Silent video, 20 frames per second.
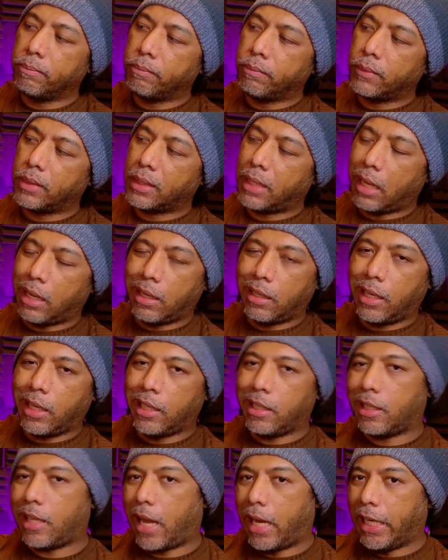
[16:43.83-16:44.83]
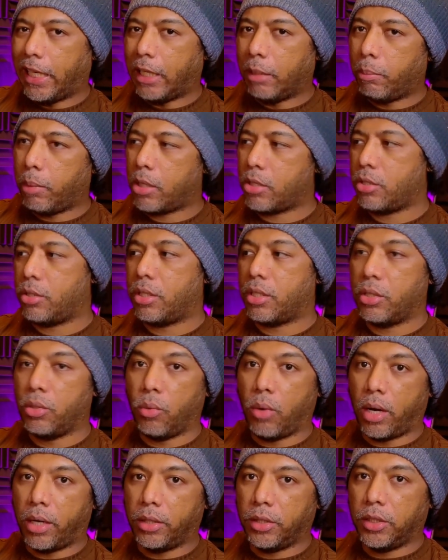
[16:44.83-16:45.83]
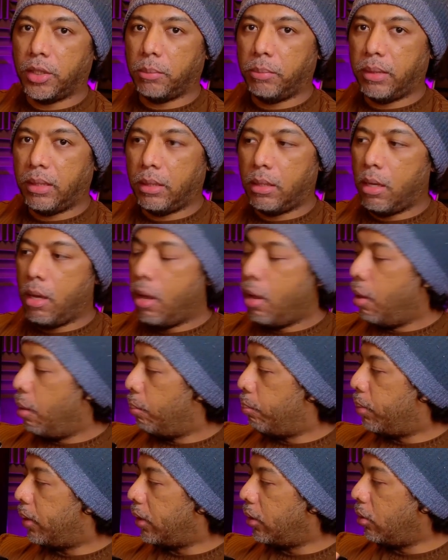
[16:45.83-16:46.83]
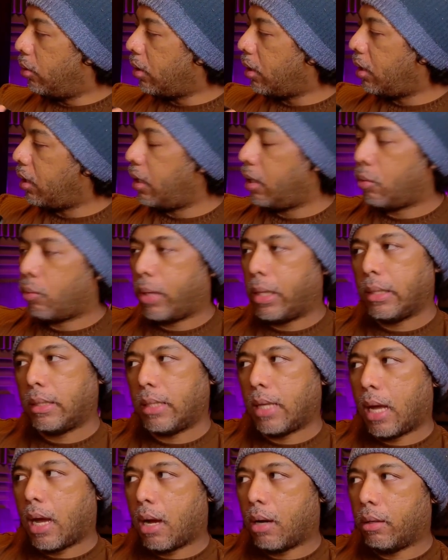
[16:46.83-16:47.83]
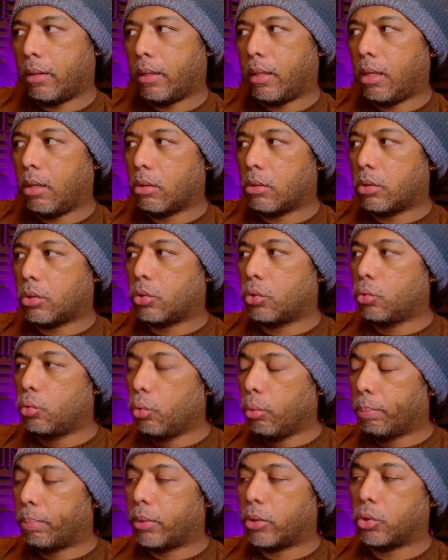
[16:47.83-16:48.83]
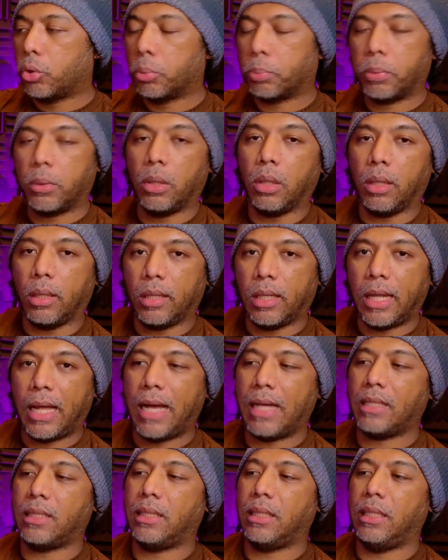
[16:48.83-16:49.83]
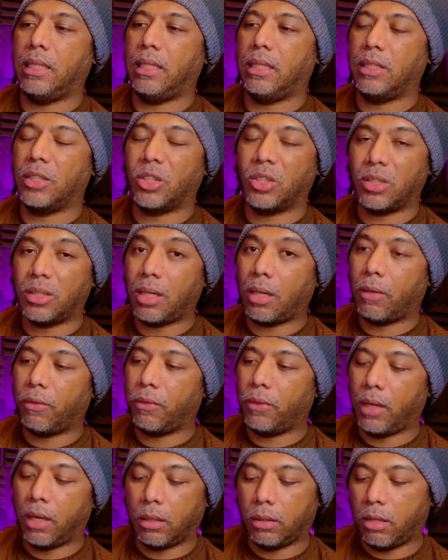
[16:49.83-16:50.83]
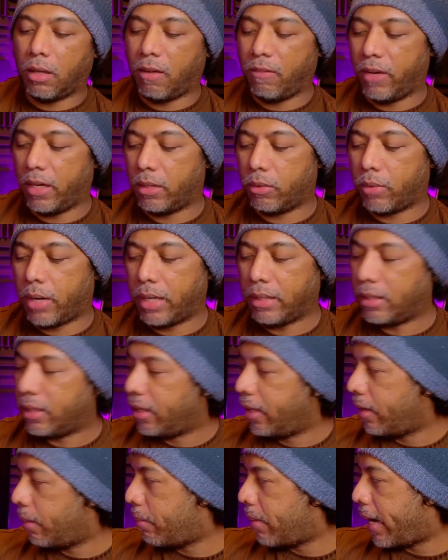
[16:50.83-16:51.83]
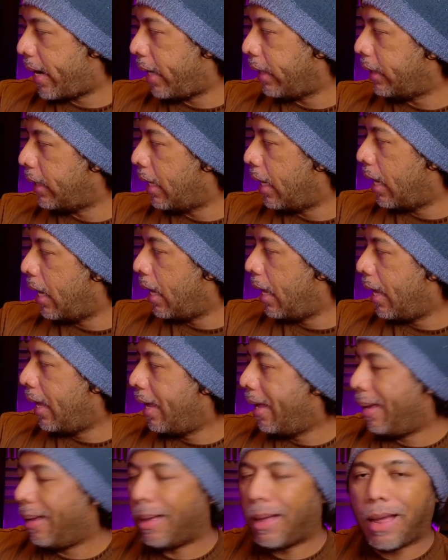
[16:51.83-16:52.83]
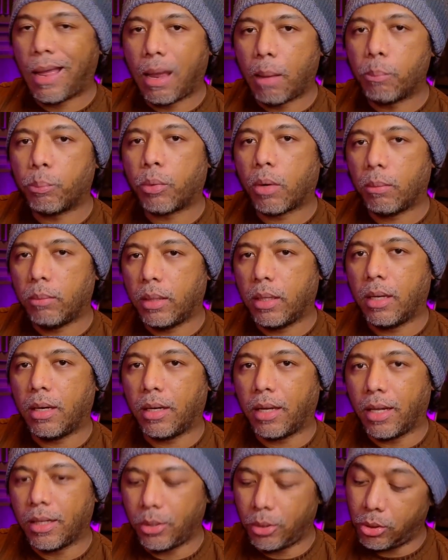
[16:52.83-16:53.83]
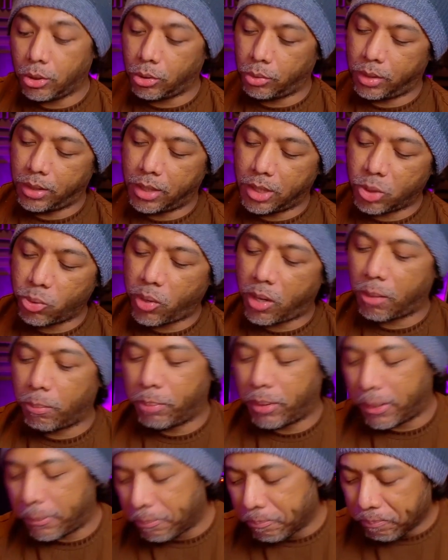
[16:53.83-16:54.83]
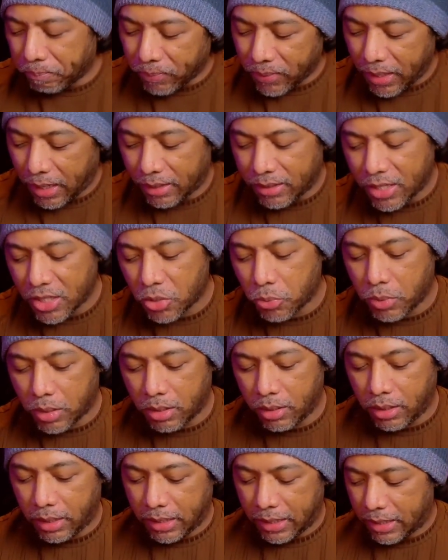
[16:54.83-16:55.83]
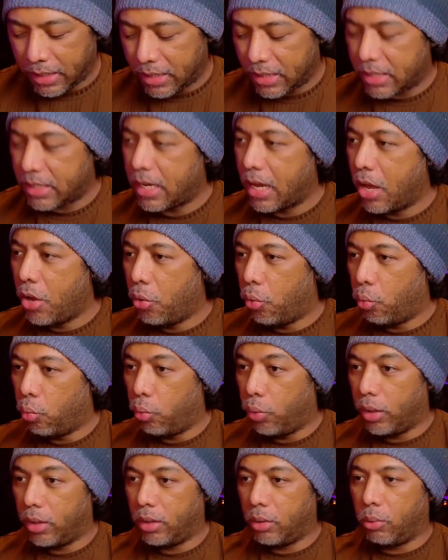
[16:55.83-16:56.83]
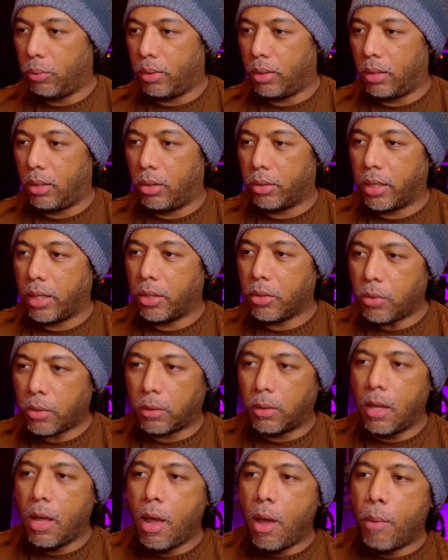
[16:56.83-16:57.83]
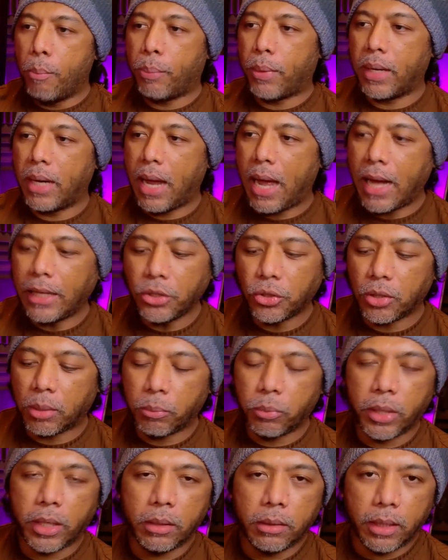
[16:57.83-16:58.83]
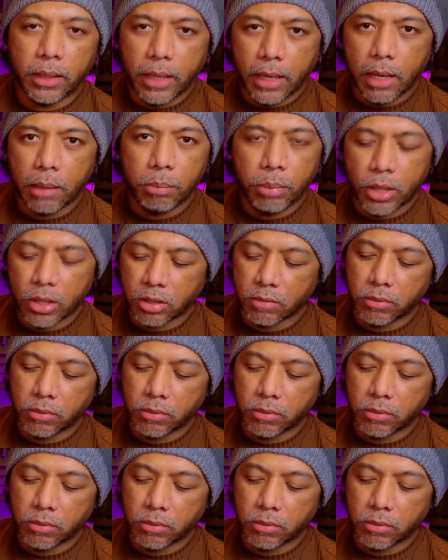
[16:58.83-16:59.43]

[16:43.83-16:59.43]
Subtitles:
kind of like it because there's no RGB. But looking at it right now, it looks super classy, stealthy. I love it, right? The Gigabyte, I'm probably gonna get used to it as well. But yeah, this one is really looking cool. But I had to upgrade again because of the